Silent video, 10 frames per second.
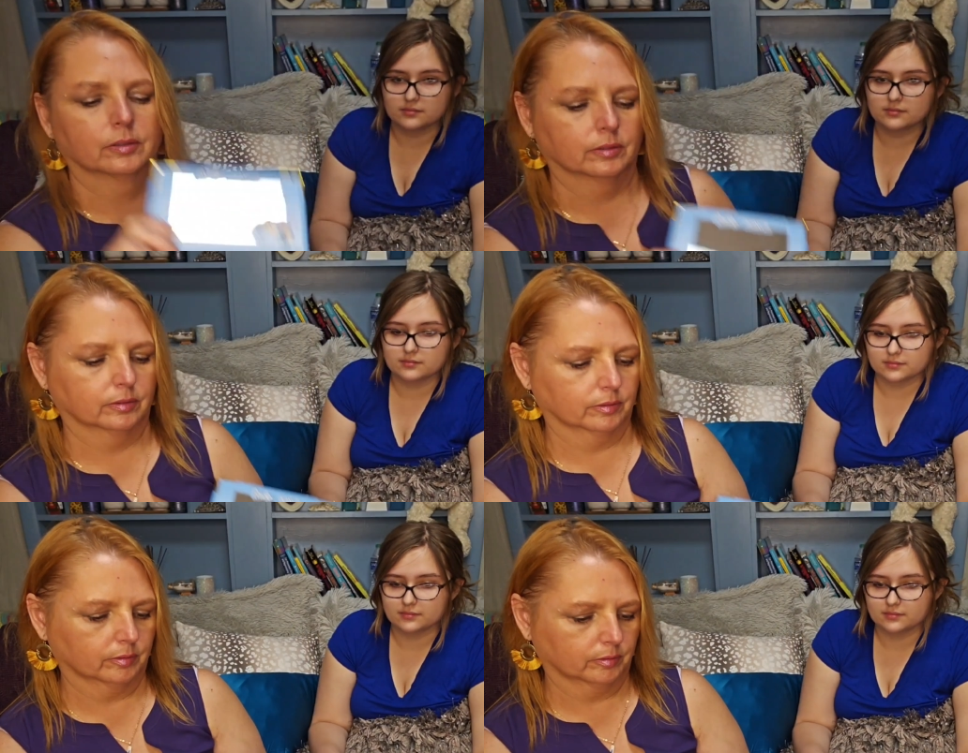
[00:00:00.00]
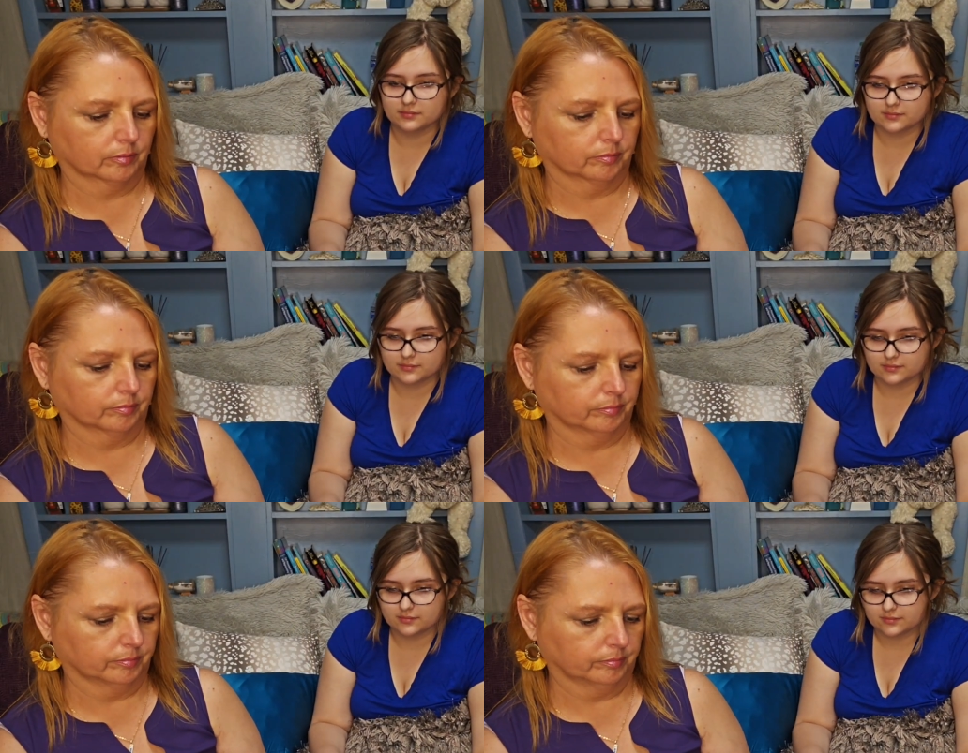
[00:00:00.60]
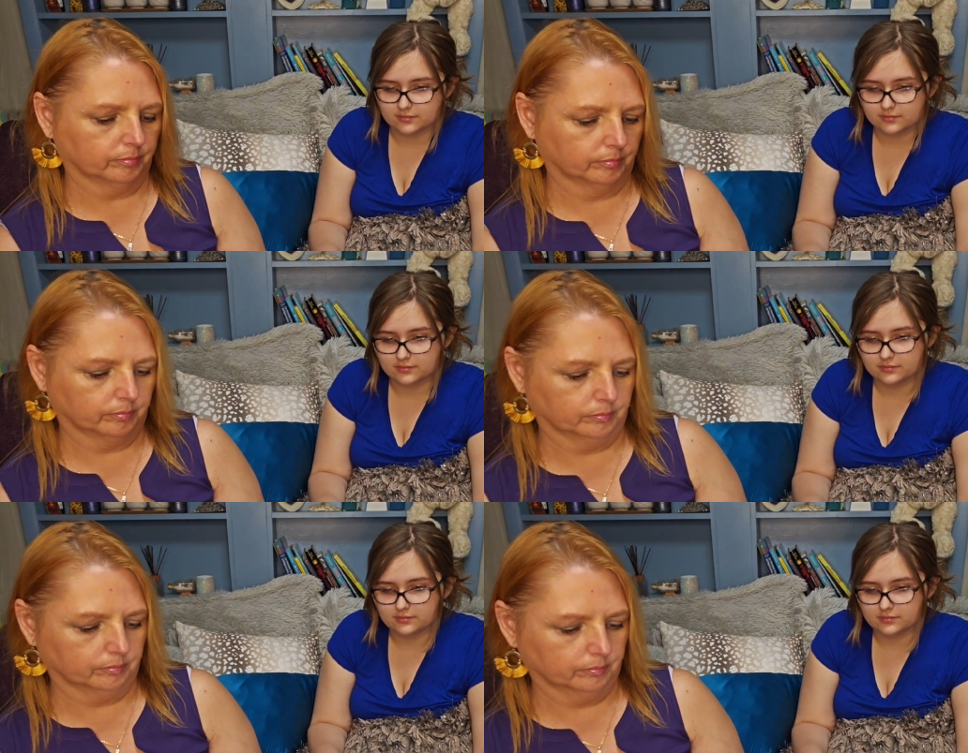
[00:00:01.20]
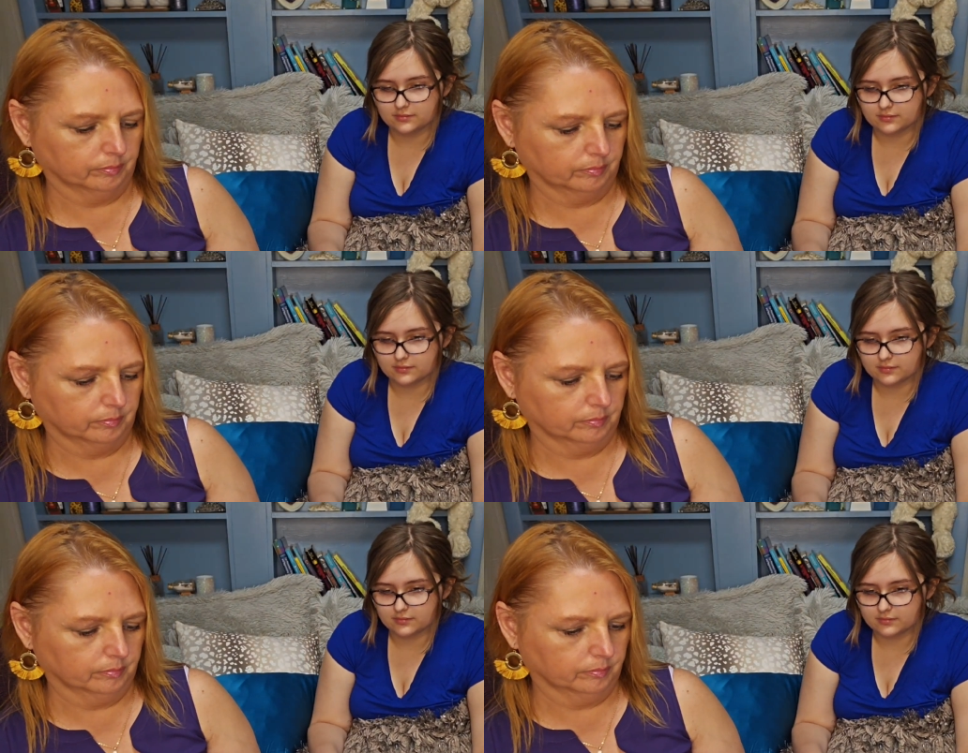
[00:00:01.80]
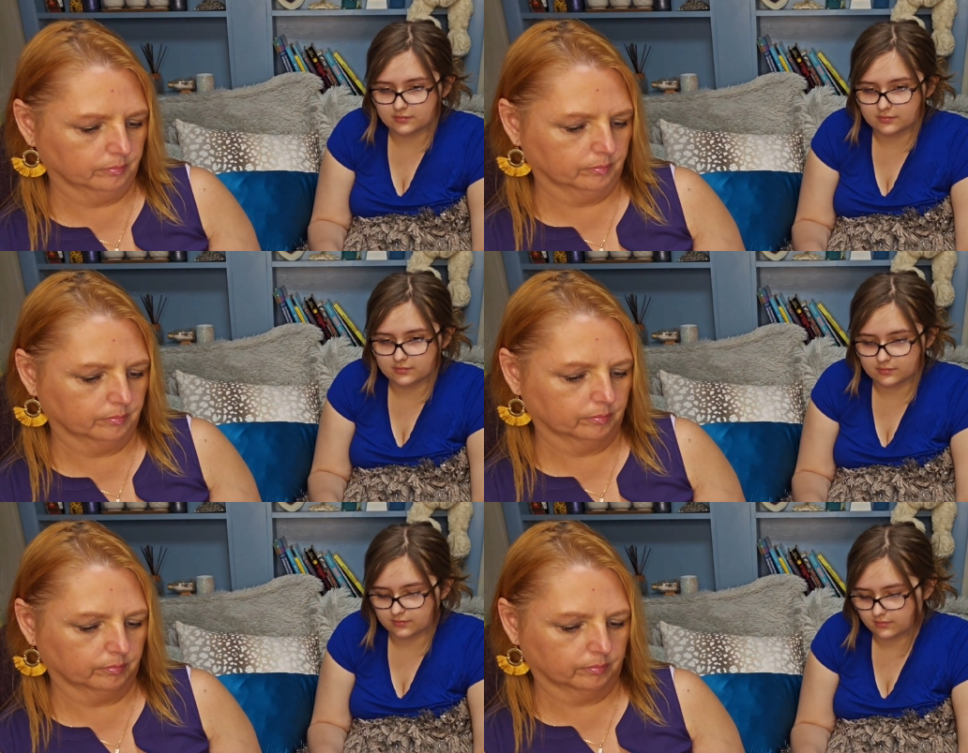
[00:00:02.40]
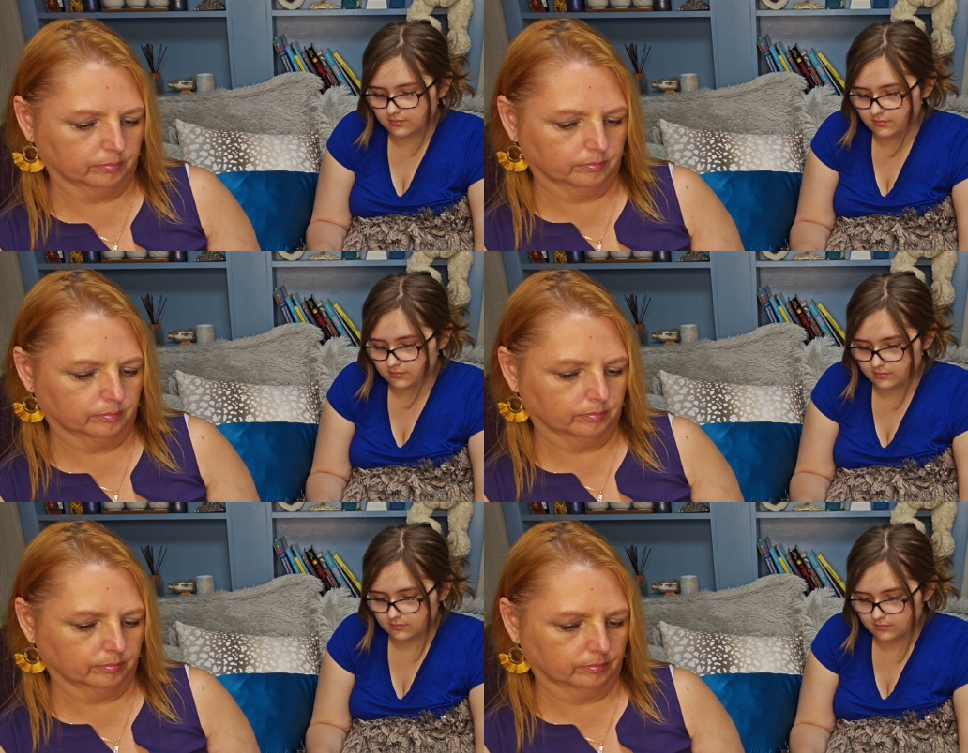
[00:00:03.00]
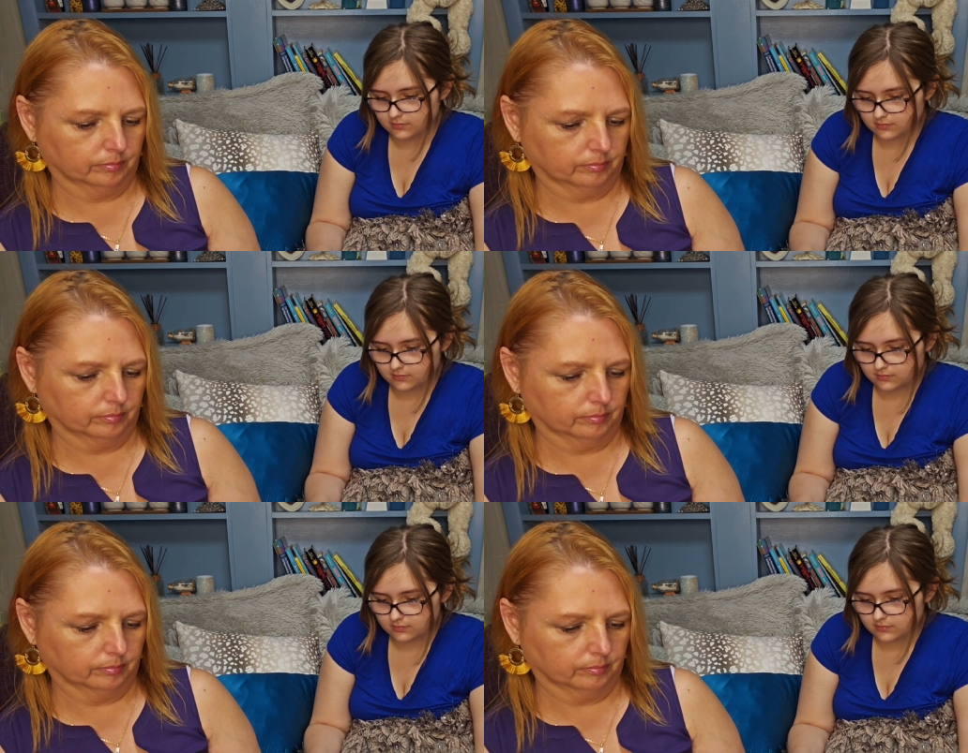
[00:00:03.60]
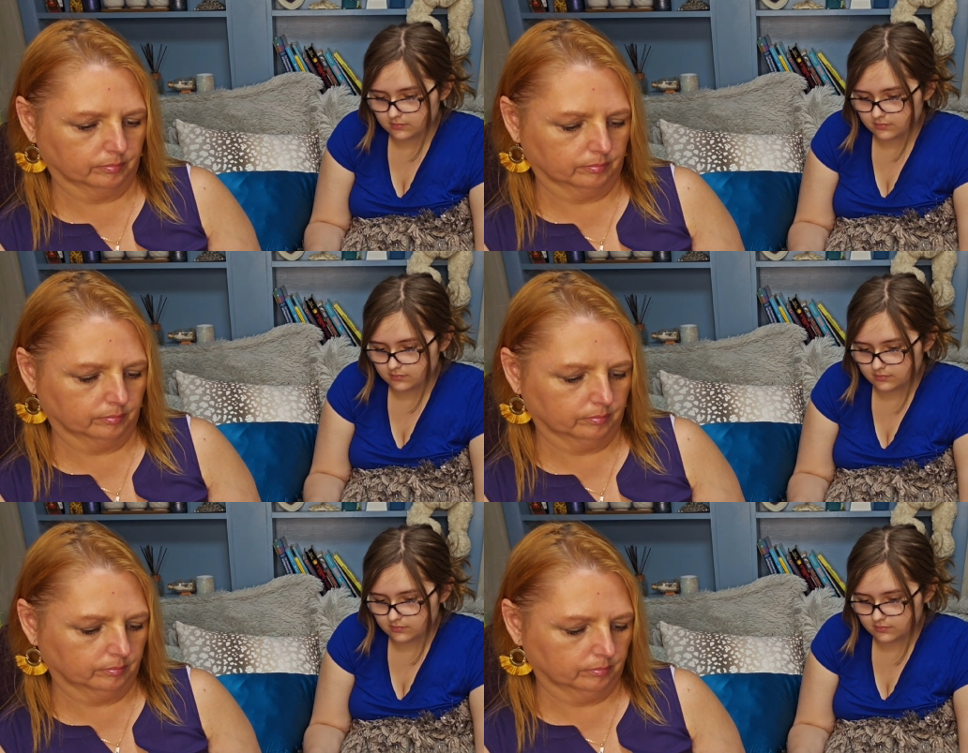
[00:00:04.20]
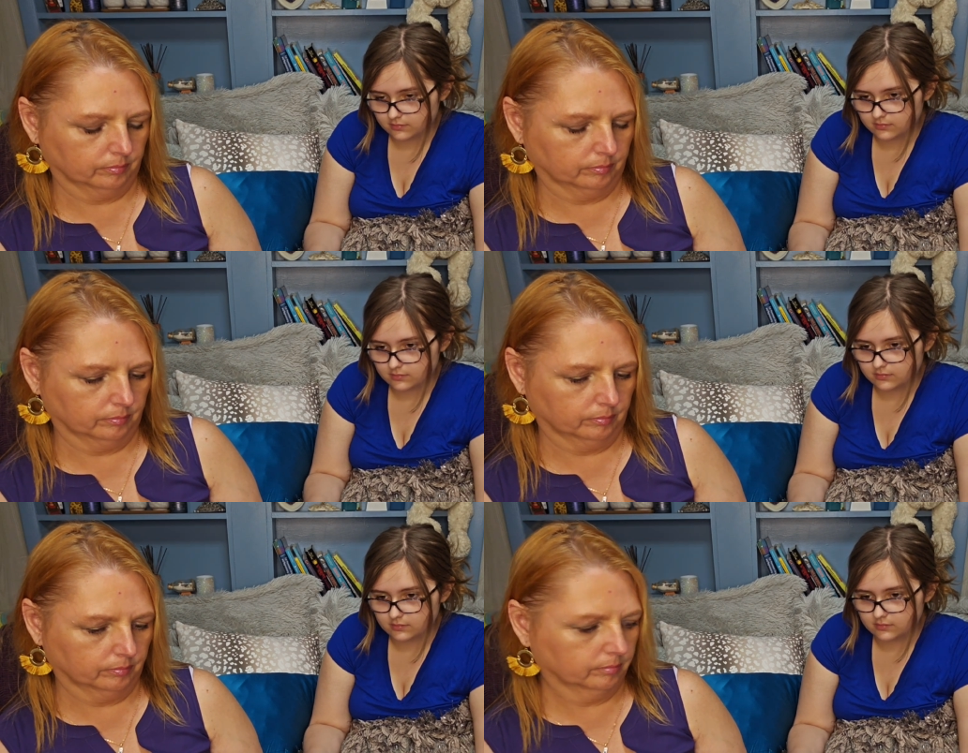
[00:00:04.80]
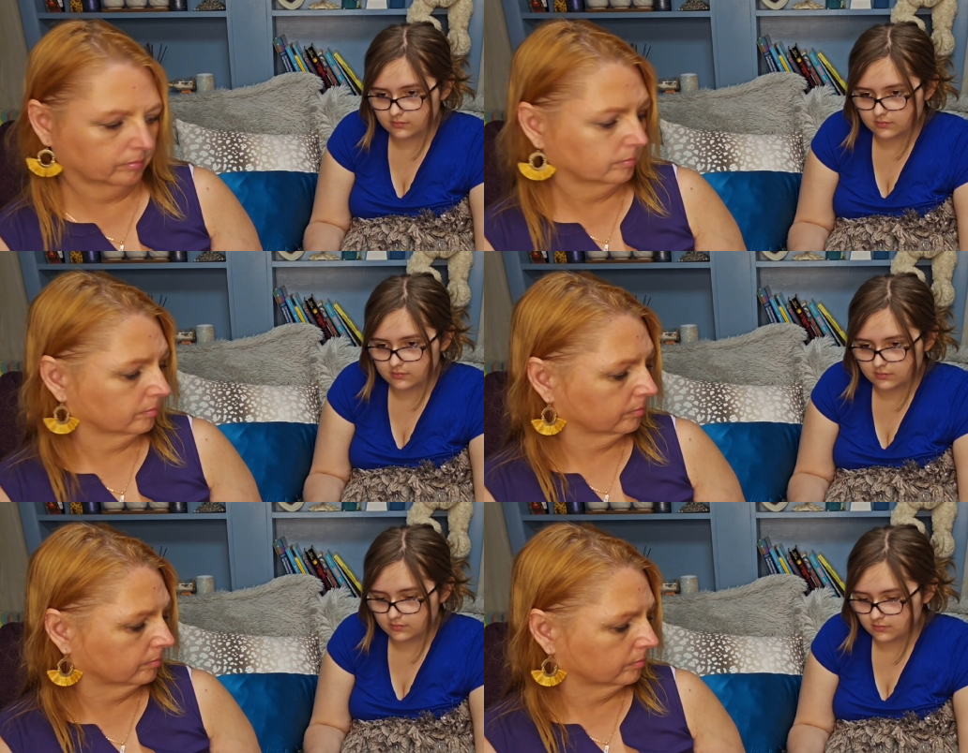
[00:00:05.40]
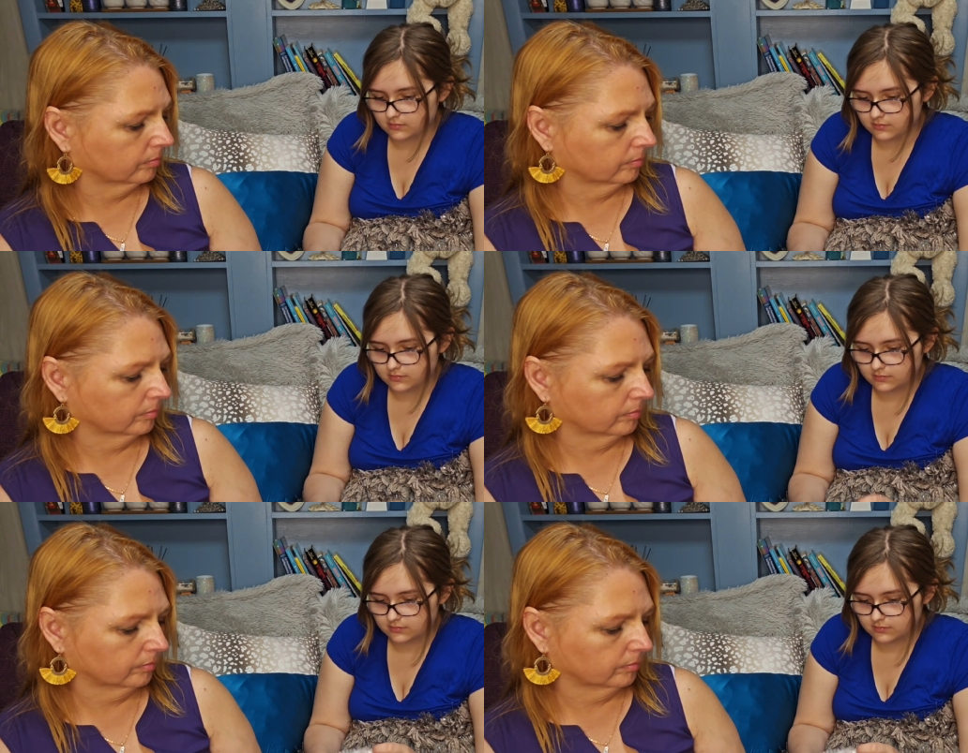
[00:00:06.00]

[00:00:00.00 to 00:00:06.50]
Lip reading: Nobody speaks.